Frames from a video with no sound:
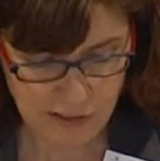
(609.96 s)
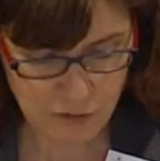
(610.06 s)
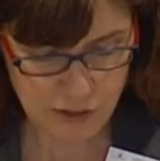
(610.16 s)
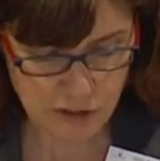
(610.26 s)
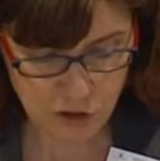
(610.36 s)
there
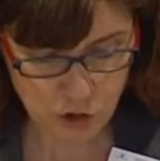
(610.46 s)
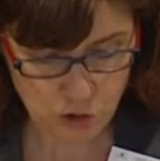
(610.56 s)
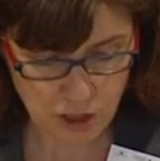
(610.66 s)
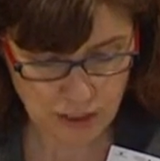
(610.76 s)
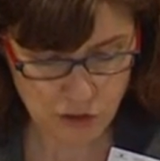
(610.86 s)
is a
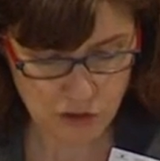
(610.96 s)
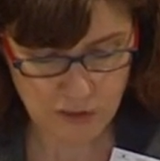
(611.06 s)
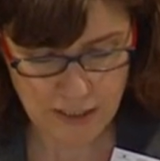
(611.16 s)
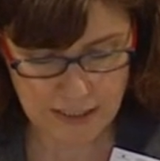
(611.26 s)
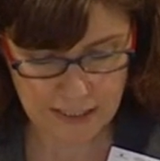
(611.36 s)

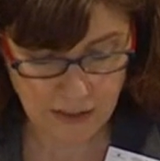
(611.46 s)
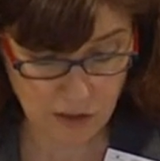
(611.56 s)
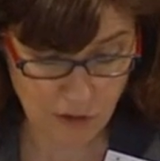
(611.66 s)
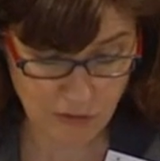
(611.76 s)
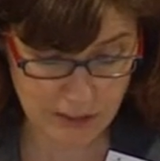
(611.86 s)
structural lack
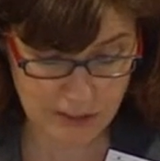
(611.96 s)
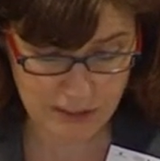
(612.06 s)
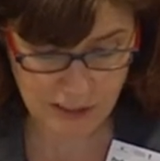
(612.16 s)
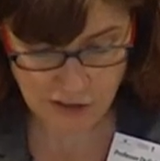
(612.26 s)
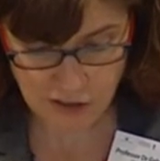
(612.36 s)
of
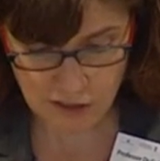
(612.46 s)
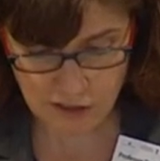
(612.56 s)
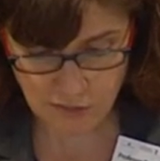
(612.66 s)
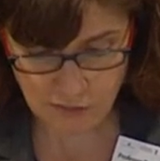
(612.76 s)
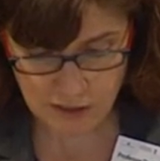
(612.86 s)

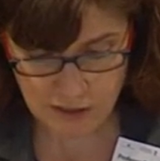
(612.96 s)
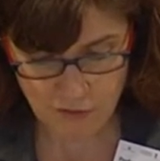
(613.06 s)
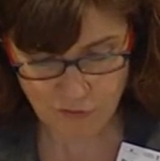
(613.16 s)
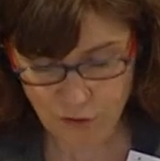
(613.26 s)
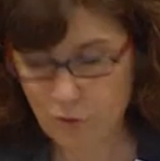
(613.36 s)
incentives
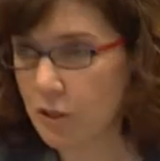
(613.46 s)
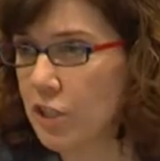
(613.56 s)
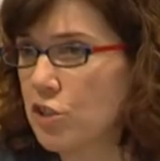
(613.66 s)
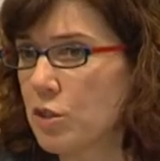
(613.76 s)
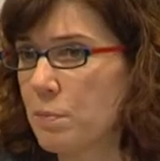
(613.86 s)
for
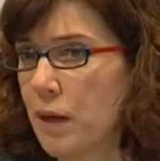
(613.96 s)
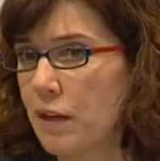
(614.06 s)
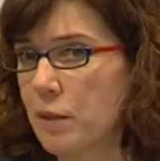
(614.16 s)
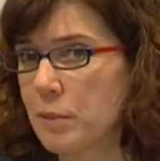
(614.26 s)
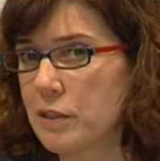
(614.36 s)
regional
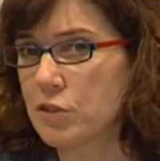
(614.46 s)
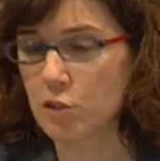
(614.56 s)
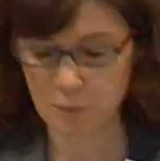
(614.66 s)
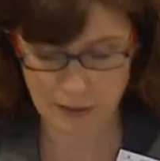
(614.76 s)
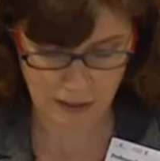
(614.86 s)
parliaments to
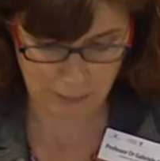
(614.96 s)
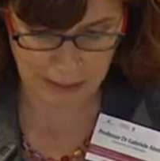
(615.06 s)
become